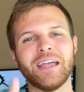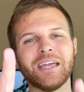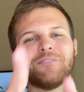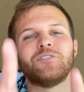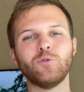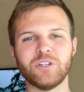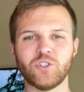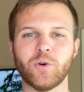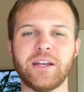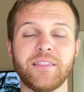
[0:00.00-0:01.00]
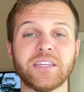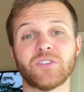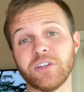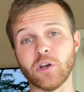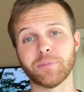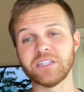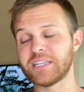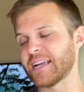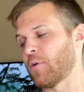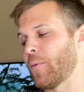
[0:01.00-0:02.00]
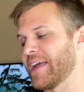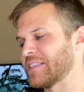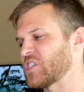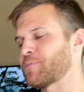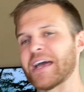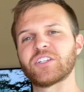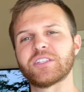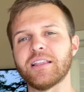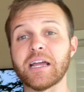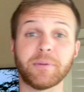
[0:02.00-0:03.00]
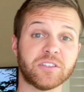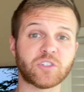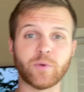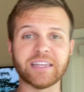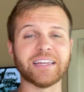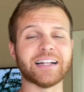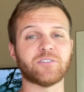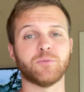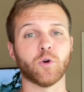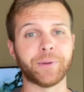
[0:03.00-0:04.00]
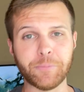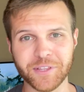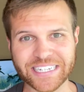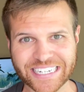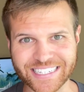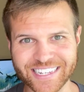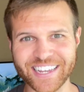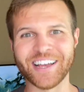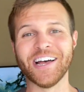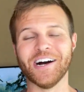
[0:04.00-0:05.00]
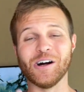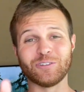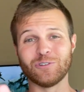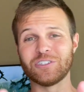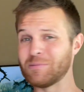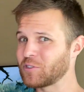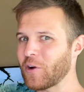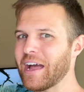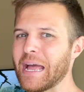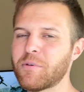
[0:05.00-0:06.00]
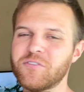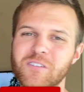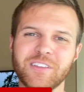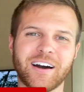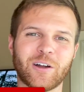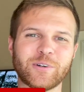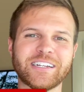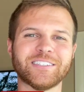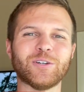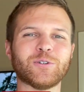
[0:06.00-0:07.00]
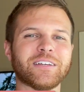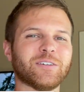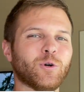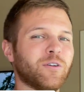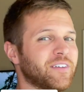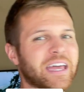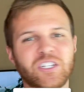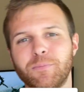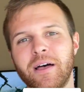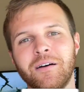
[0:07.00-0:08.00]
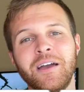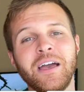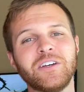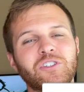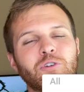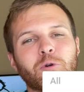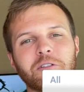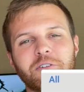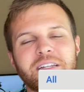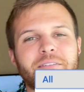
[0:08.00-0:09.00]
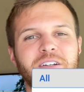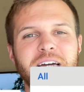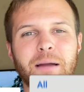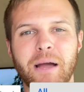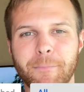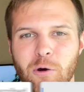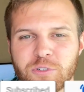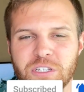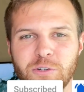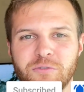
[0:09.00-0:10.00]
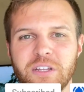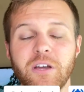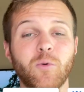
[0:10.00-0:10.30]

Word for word: If you enjoyed this video, please take a moment and smash the like button so we can get it out to more people that need to see it. Also subscribe if you have not already done so. Click the notification bell so you are alerted every time I post a new video.